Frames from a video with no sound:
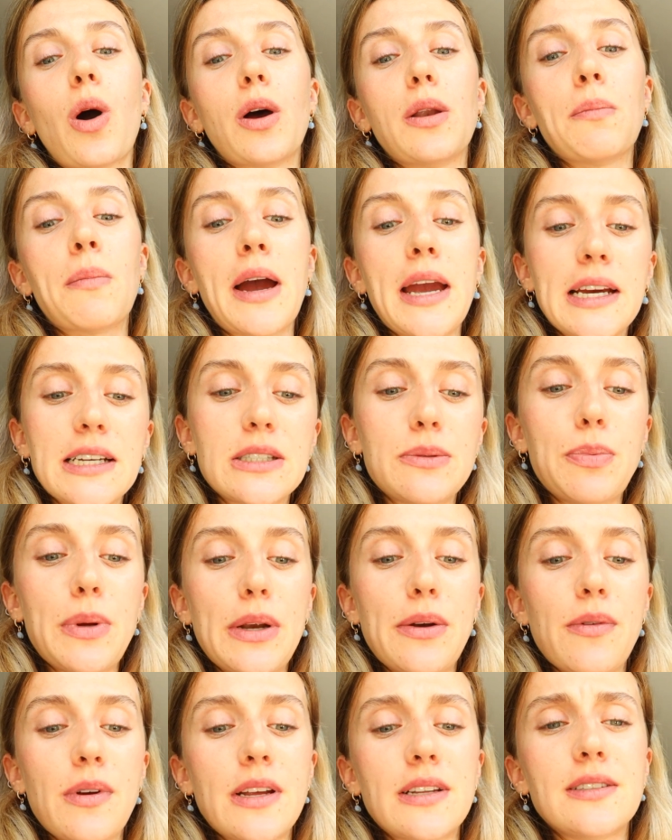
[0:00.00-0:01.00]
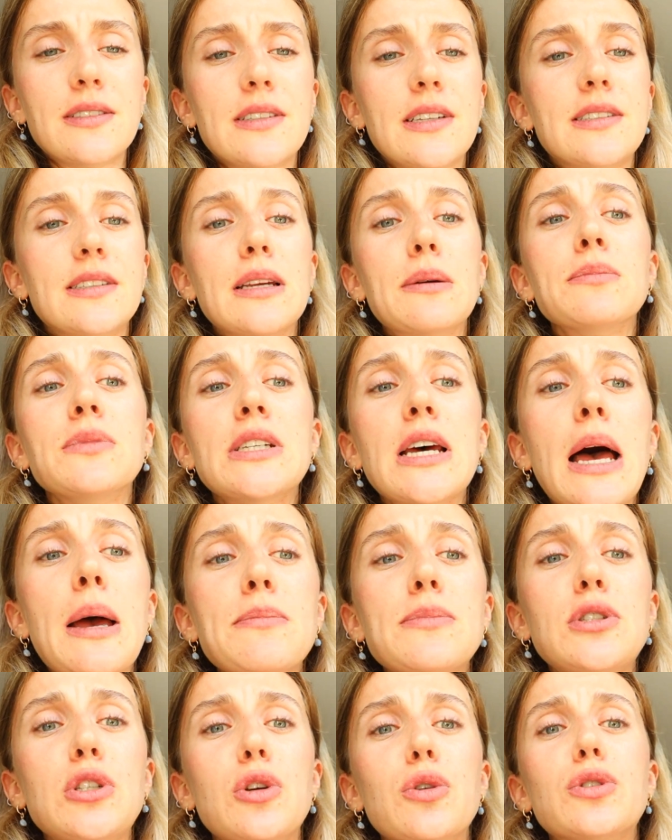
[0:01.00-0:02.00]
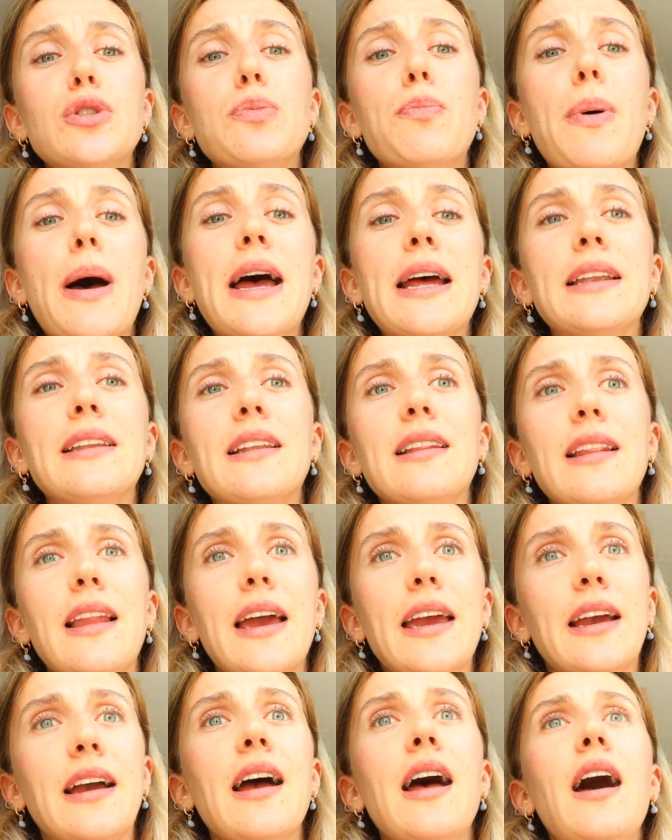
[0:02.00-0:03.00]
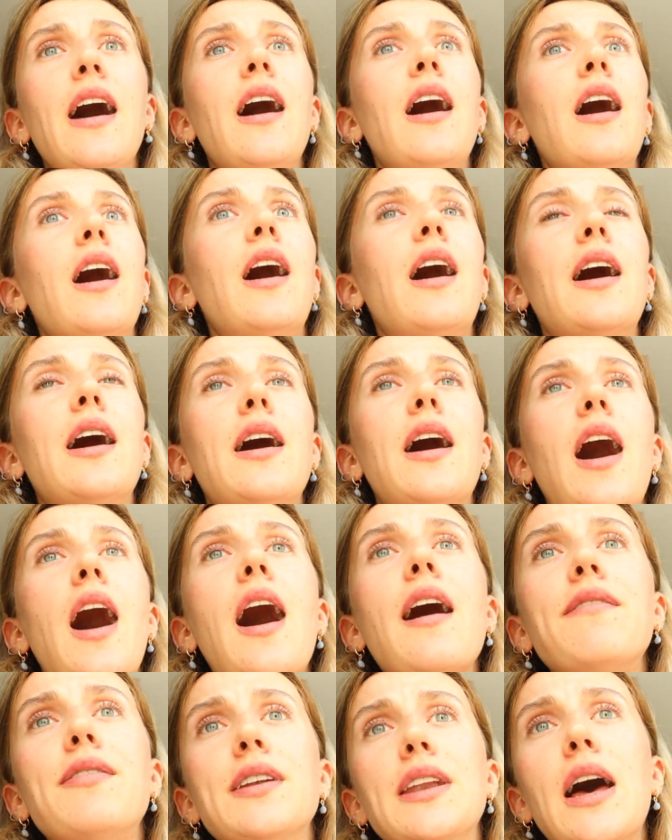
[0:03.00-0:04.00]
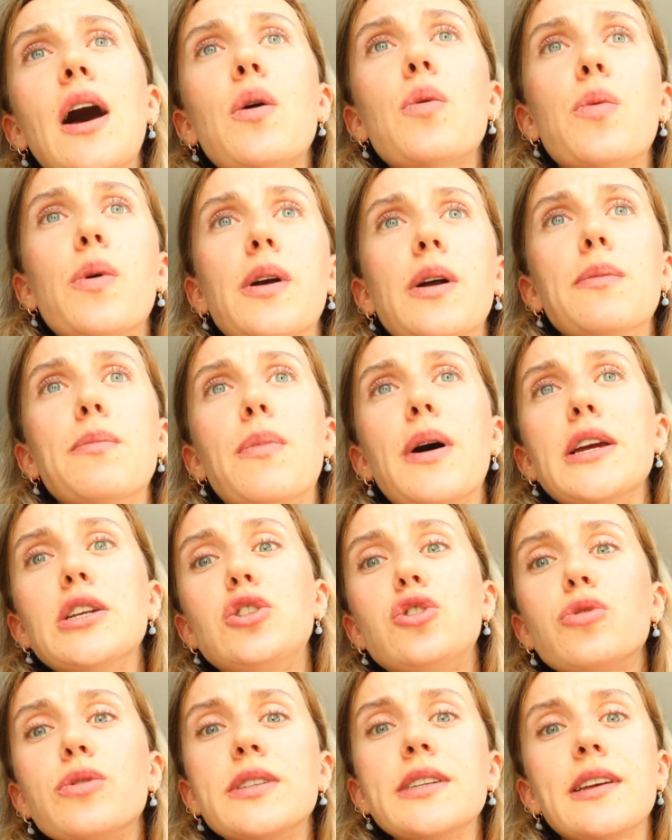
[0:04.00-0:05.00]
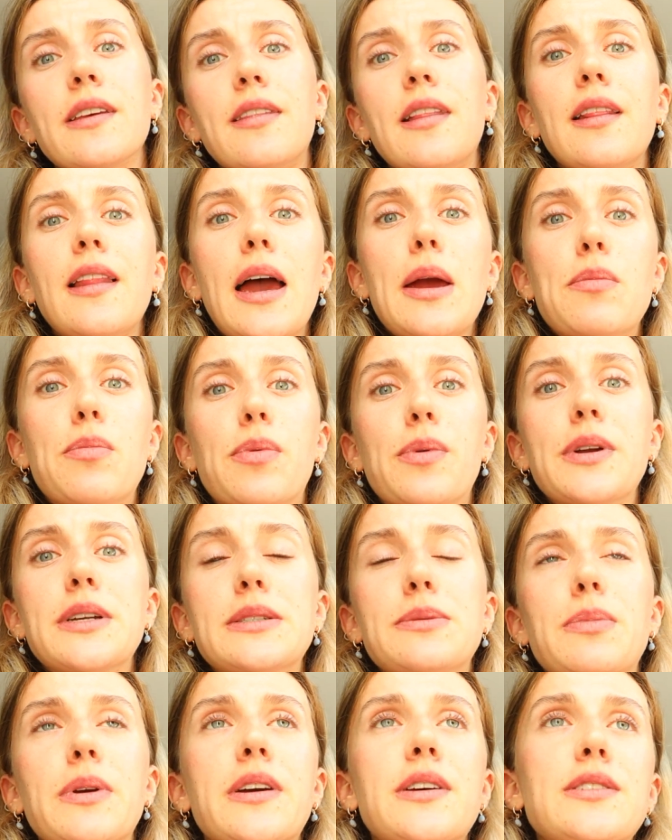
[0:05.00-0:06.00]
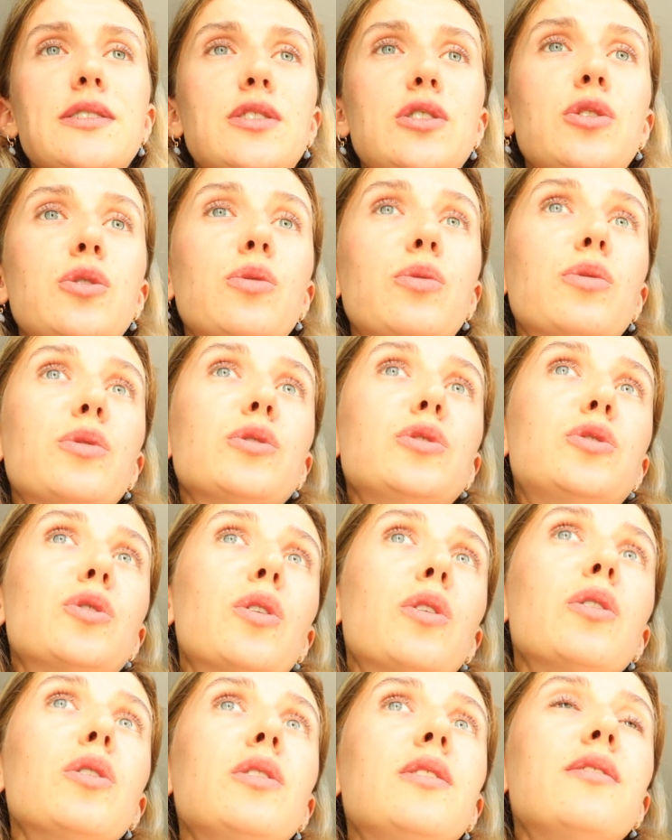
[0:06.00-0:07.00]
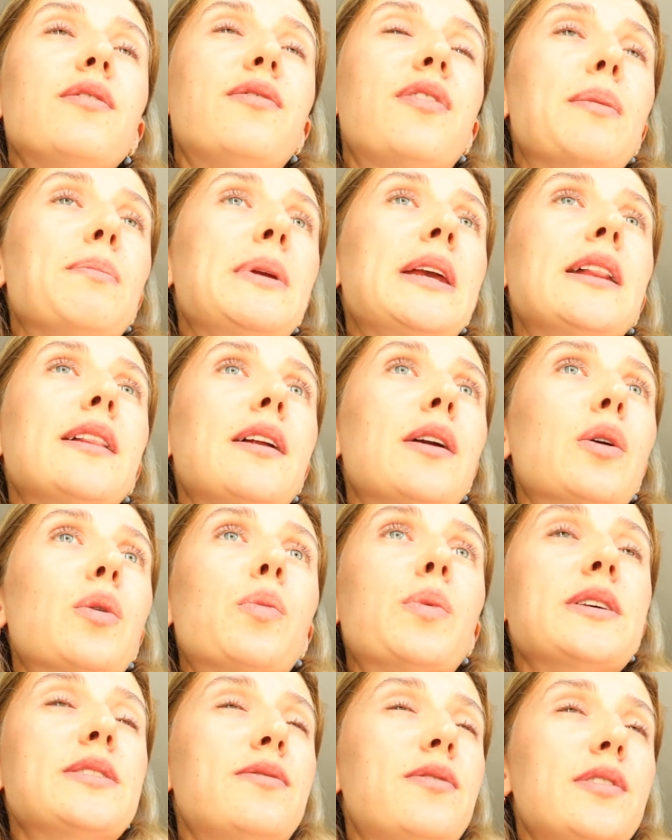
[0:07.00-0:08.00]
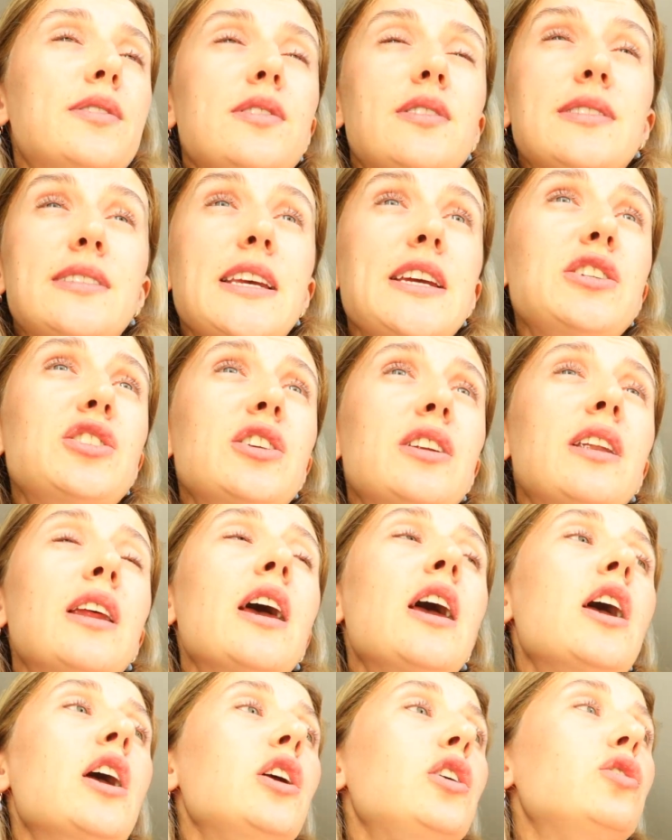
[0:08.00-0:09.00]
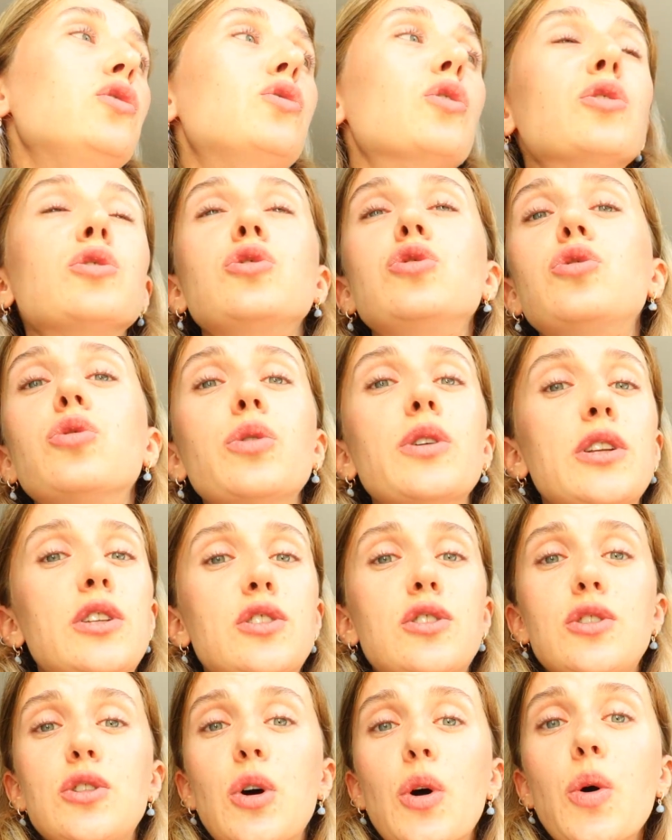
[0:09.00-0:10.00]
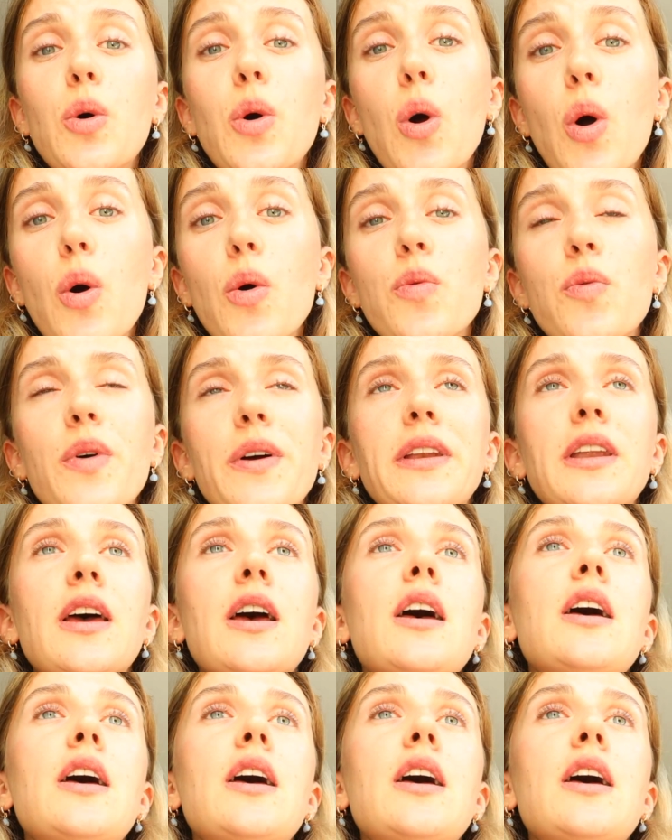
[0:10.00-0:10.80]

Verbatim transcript: on my experience that sometimes you spend like uh, half an hour by choosing the libraries because you don't familiar with visualization, you don't do it so often,